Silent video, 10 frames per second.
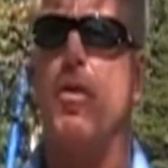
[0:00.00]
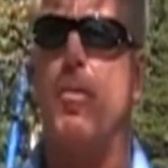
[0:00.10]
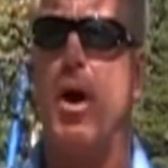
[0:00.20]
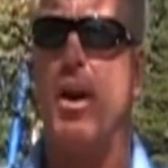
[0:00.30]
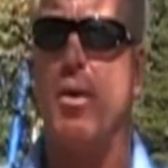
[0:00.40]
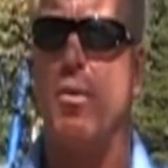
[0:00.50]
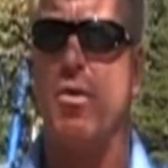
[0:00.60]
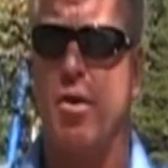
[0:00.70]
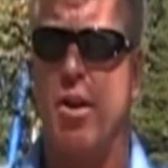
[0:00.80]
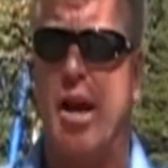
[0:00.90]
the body
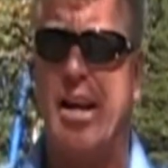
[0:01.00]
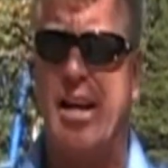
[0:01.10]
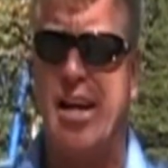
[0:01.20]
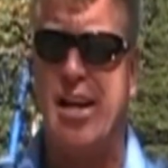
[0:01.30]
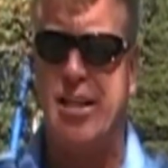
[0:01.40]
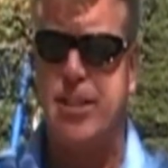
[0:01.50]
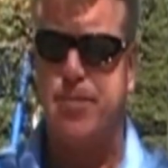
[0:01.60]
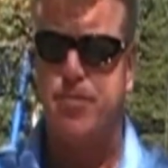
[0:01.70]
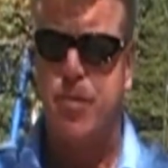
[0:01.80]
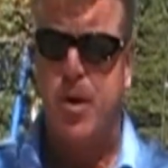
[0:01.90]
with a lot of ease.
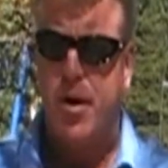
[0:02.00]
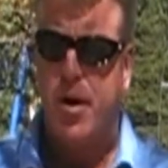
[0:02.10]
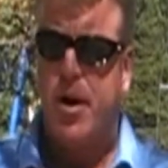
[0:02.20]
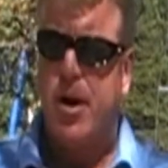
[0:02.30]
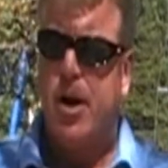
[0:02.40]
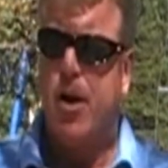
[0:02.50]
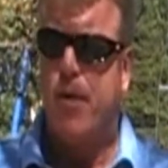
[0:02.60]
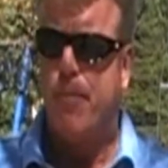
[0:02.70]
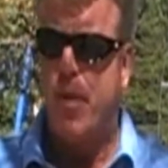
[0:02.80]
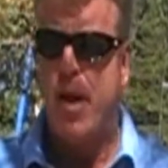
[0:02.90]

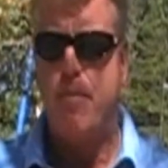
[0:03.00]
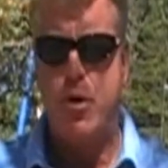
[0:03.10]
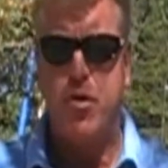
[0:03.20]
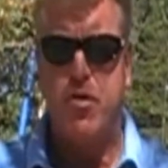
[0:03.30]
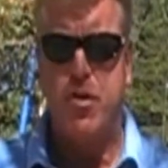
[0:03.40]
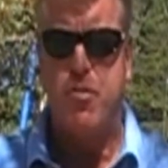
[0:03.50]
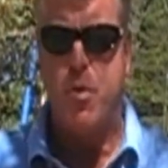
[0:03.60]
I've been using this